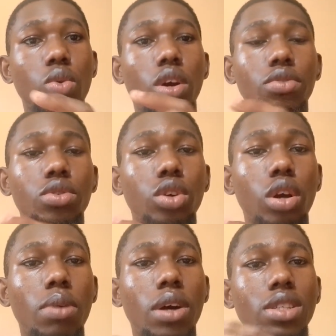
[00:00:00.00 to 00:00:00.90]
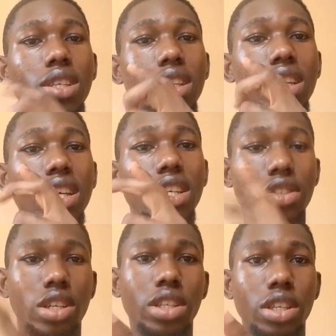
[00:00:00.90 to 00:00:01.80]
I want to talk about a
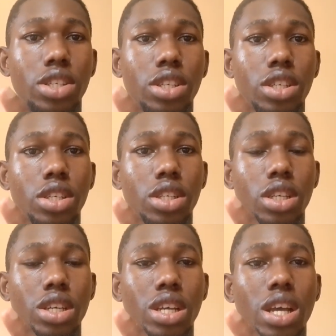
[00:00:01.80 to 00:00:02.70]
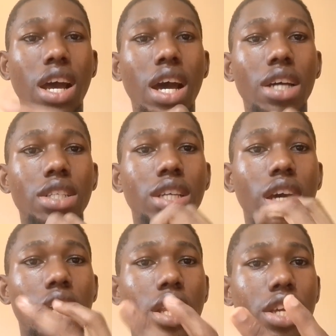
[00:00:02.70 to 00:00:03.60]
strategy and
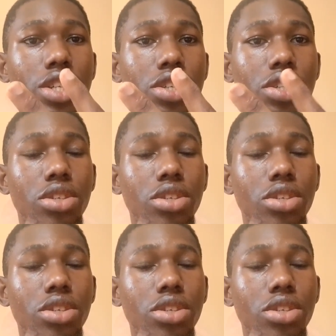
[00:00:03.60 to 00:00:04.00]
an edge.